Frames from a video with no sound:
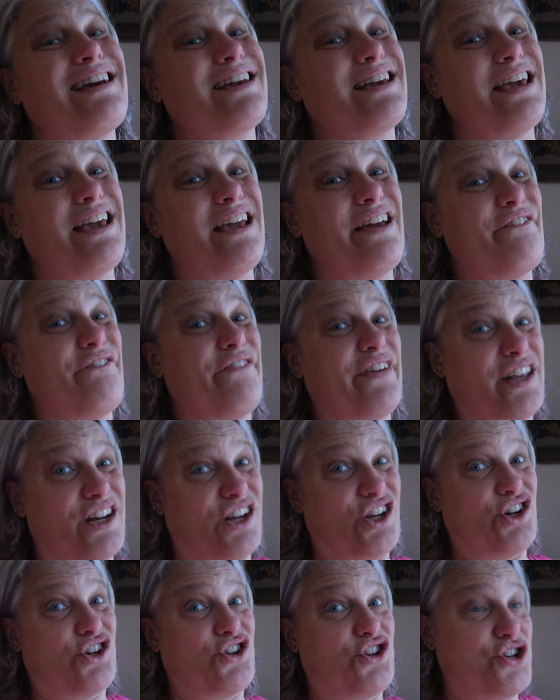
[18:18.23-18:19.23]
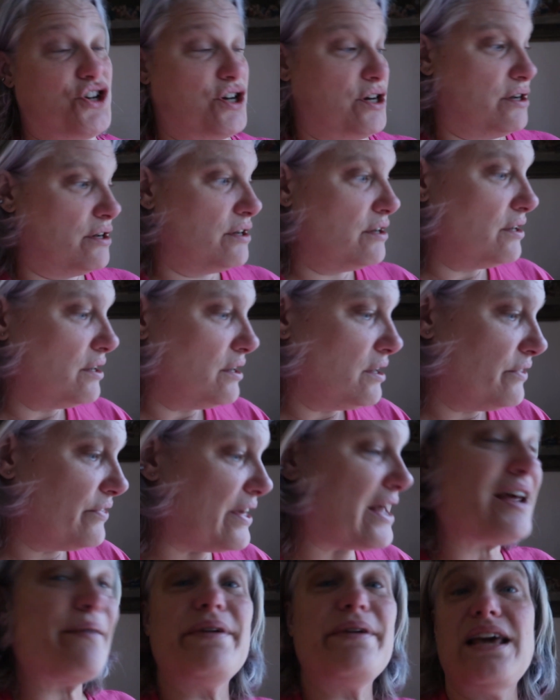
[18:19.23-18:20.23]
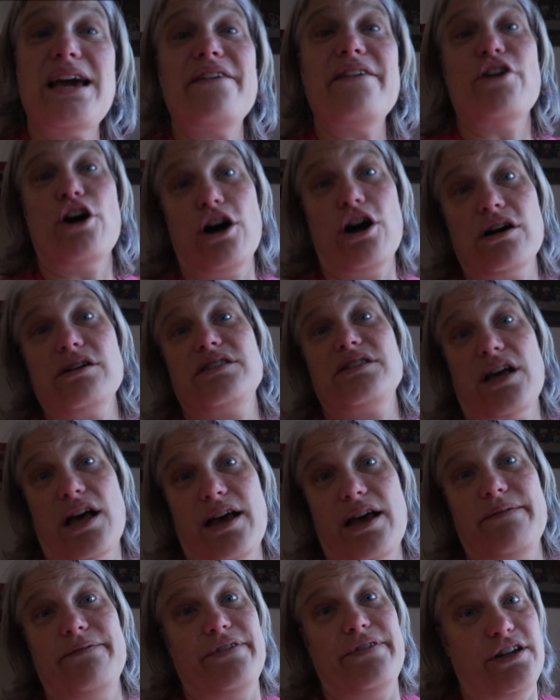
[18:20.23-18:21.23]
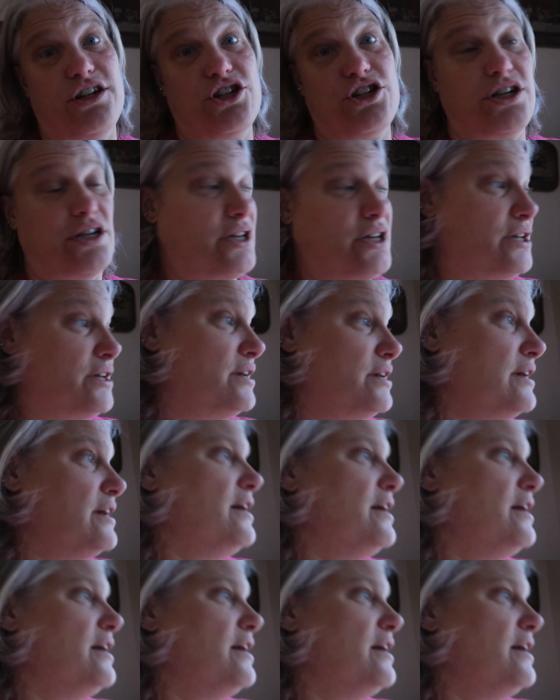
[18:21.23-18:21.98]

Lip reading: I can't finish, that I'm gonna have a hard time finishing.